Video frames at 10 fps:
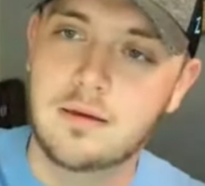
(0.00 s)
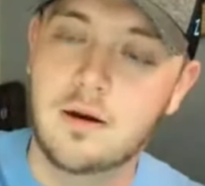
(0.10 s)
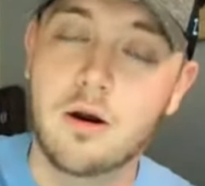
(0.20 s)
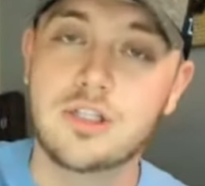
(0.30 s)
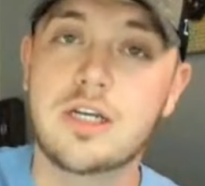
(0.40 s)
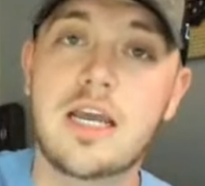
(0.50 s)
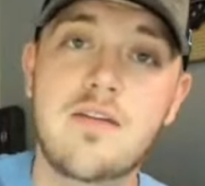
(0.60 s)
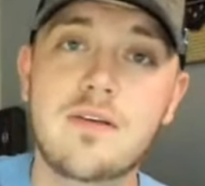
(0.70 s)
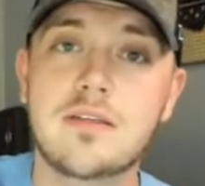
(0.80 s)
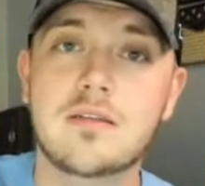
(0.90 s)
RJ
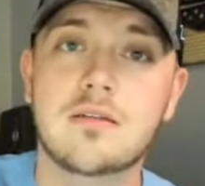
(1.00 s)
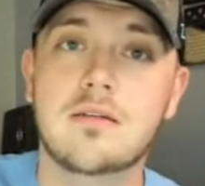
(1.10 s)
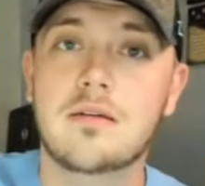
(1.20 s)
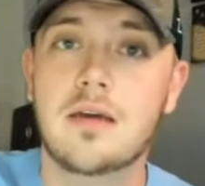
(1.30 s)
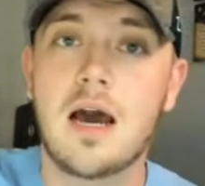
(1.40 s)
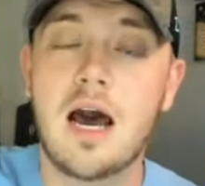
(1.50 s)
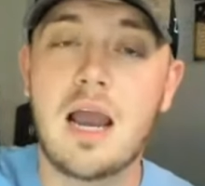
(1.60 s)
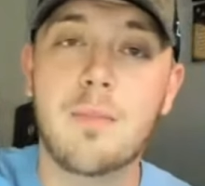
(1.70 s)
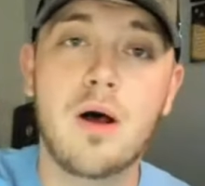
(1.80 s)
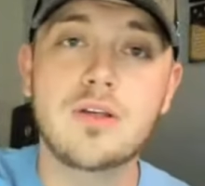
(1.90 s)
Davis,
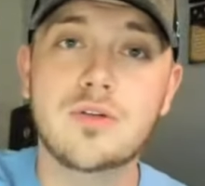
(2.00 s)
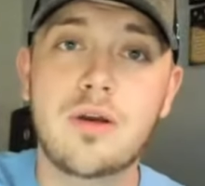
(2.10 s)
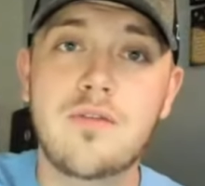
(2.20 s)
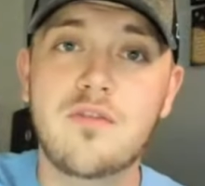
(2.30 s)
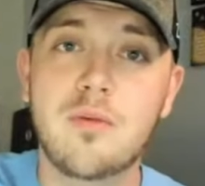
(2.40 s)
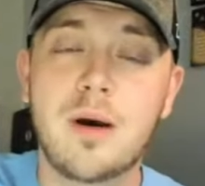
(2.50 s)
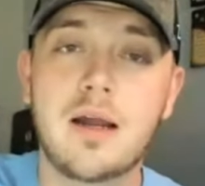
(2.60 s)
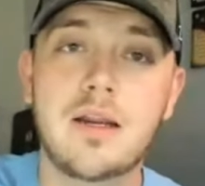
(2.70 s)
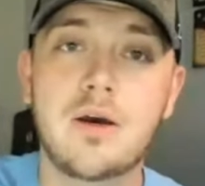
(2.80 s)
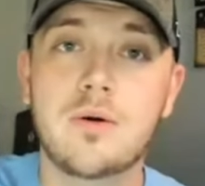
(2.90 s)
high ball screen from
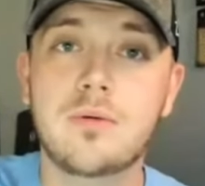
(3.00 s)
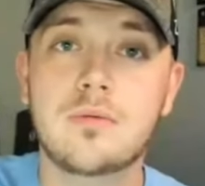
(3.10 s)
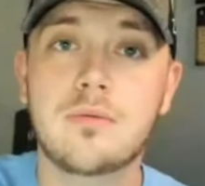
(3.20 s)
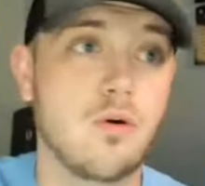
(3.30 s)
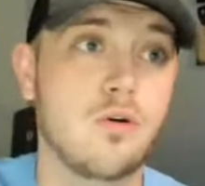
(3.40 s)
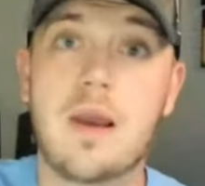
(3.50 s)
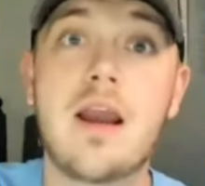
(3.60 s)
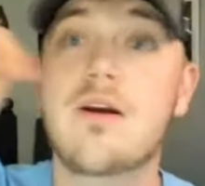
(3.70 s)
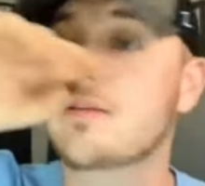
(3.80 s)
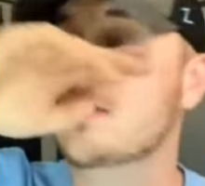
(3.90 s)
Armando, or
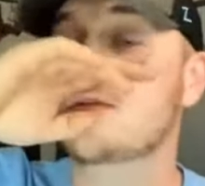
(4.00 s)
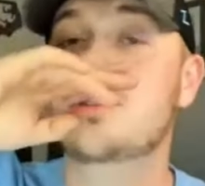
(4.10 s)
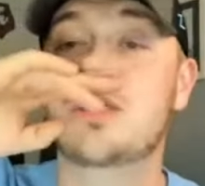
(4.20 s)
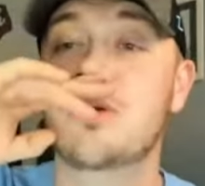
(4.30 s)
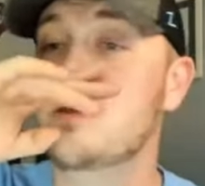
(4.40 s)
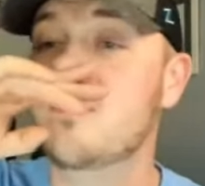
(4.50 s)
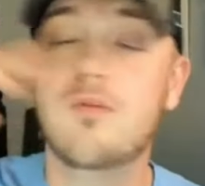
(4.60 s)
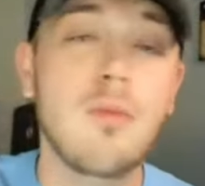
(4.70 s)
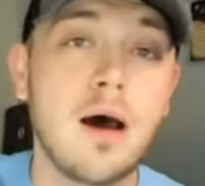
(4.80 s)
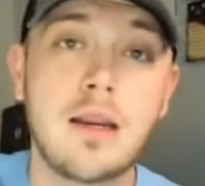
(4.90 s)
Harrison, generally from
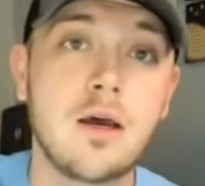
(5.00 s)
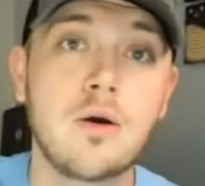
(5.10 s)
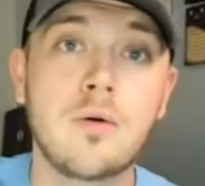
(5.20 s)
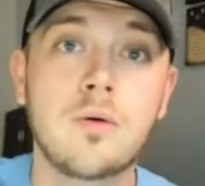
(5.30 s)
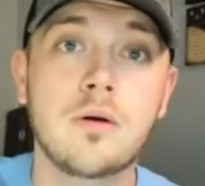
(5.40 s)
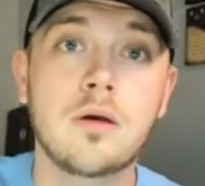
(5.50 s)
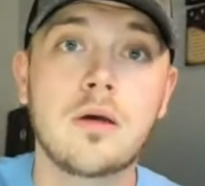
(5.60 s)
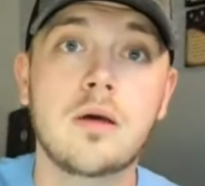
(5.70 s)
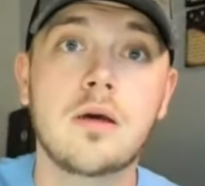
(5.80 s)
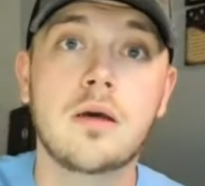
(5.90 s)
Armando.
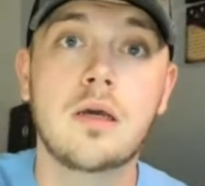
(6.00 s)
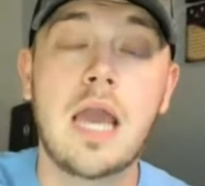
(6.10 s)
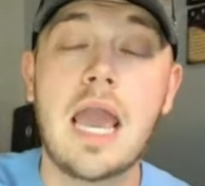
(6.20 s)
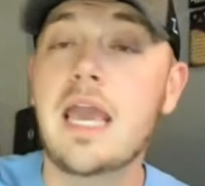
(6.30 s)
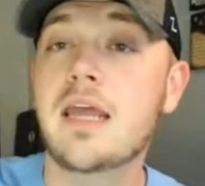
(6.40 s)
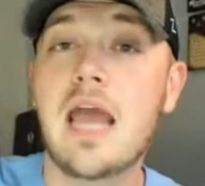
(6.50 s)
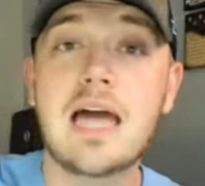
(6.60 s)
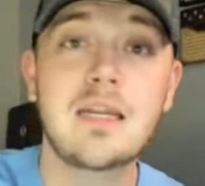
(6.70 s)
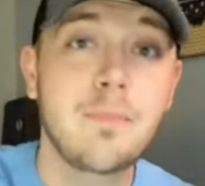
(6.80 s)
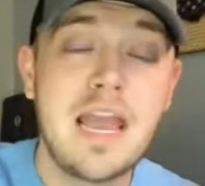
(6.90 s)
And
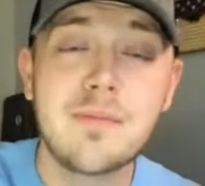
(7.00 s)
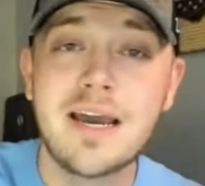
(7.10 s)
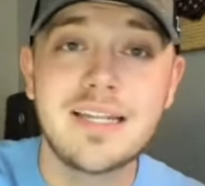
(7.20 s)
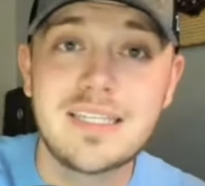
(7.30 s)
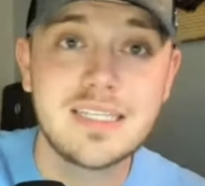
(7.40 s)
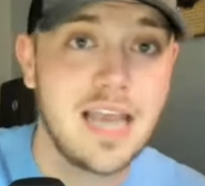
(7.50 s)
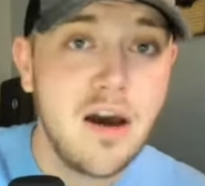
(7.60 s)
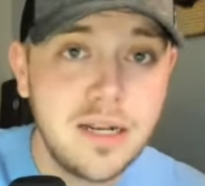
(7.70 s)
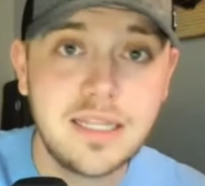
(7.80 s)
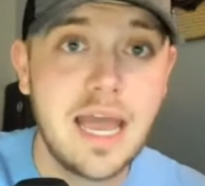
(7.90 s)
Alabama had
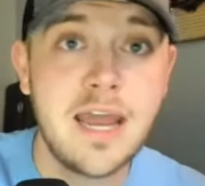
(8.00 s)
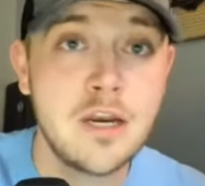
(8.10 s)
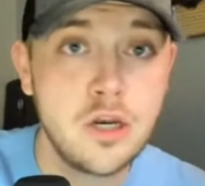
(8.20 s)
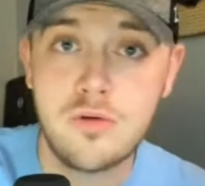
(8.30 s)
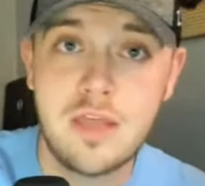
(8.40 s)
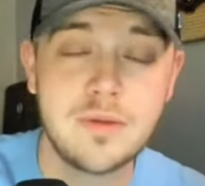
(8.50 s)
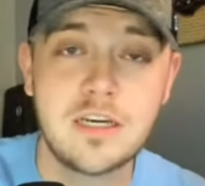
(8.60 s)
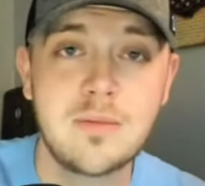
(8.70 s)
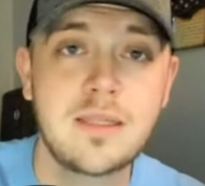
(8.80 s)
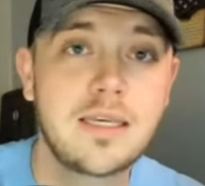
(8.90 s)
scouted that, knew that was
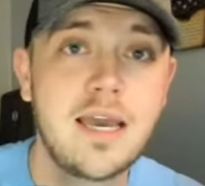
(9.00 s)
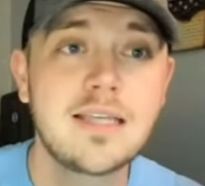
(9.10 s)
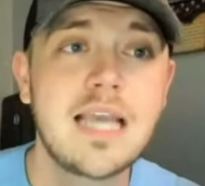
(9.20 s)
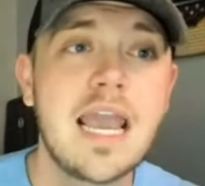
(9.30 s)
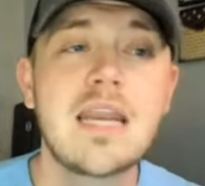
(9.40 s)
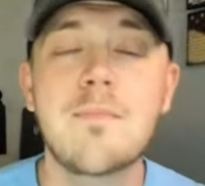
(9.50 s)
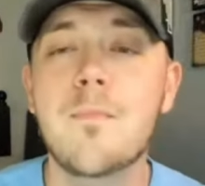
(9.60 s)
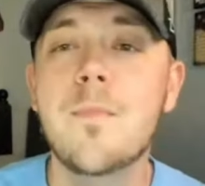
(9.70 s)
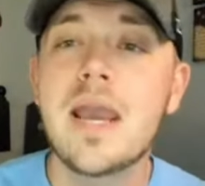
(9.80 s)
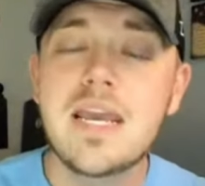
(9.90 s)
going to be the case,
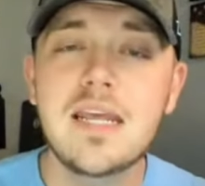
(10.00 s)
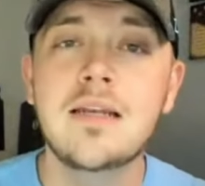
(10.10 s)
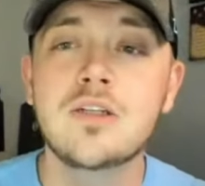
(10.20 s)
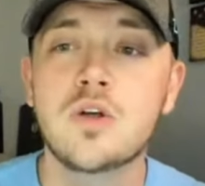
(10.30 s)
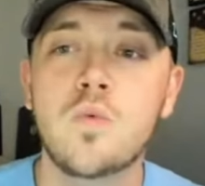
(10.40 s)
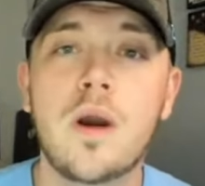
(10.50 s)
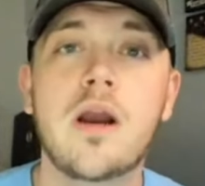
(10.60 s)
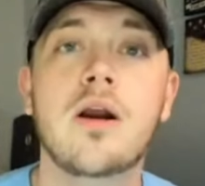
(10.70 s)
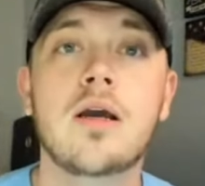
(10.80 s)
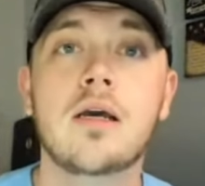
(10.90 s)
and made it to where